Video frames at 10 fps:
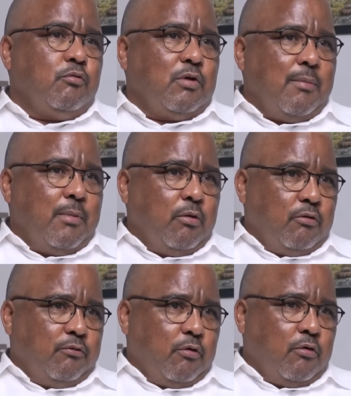come out
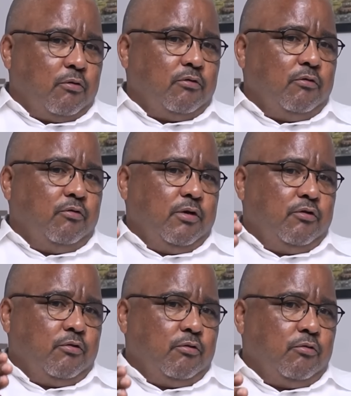of your
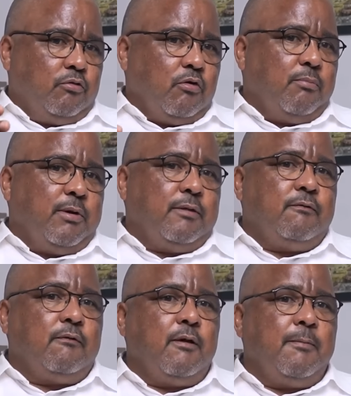concentration to talk.
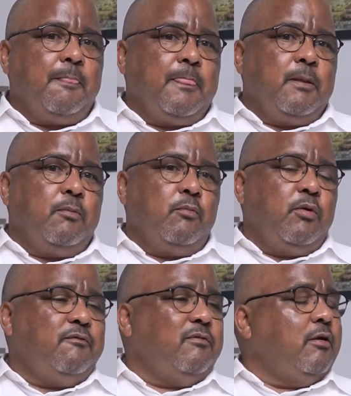But
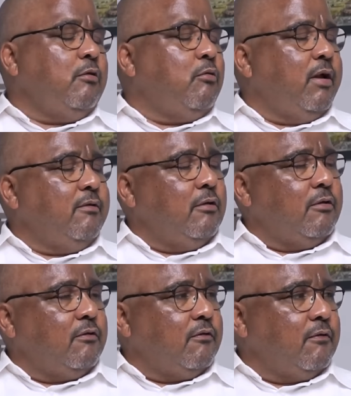we've learned quite a
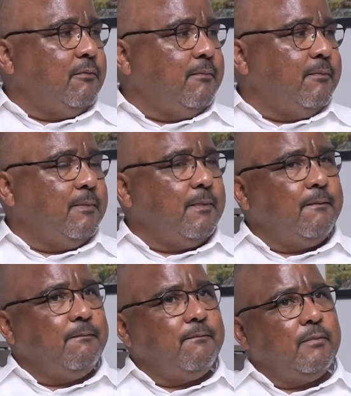lot.
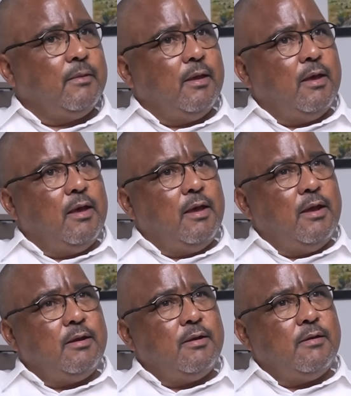
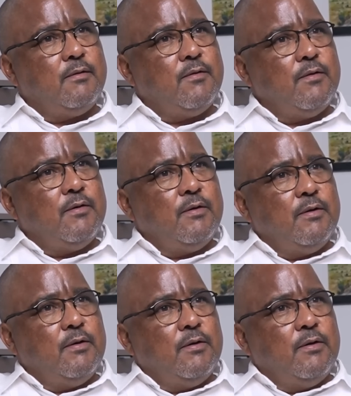And
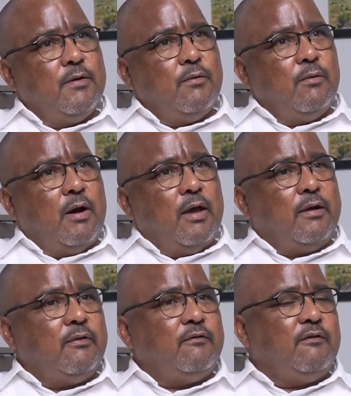I
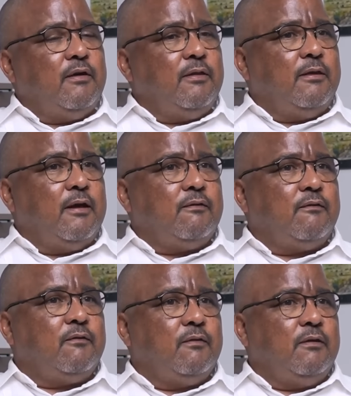can say that